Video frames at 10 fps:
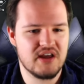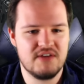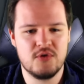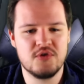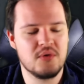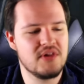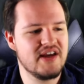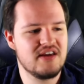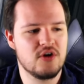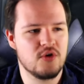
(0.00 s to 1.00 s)
If you don't
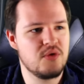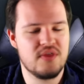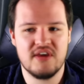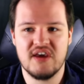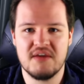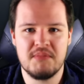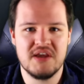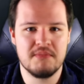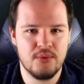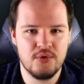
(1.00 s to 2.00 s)
like it or you think it can be
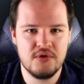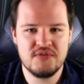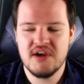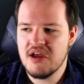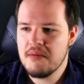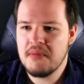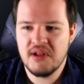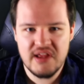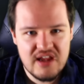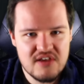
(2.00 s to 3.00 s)
improved,
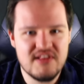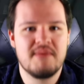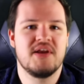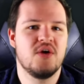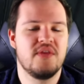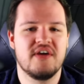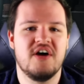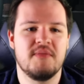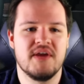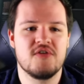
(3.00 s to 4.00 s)
please let me know in the
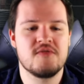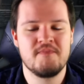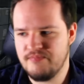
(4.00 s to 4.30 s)
comments.